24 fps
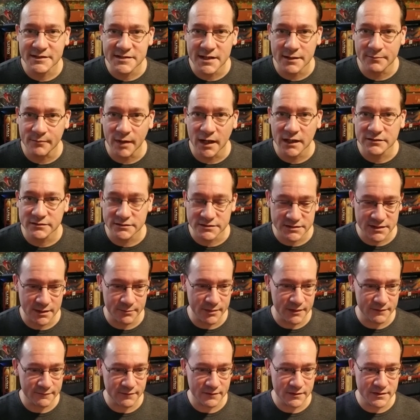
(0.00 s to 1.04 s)
like $10 or
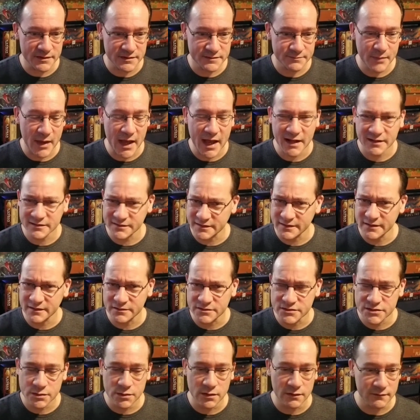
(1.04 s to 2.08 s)
something for these packs. I think
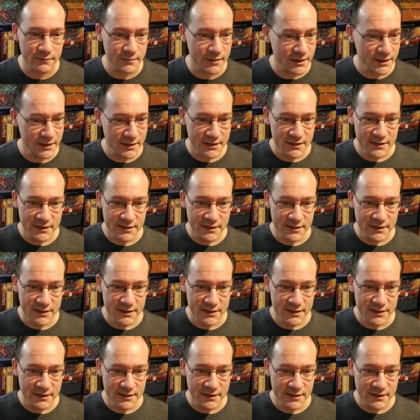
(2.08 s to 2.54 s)
there's 2 of them.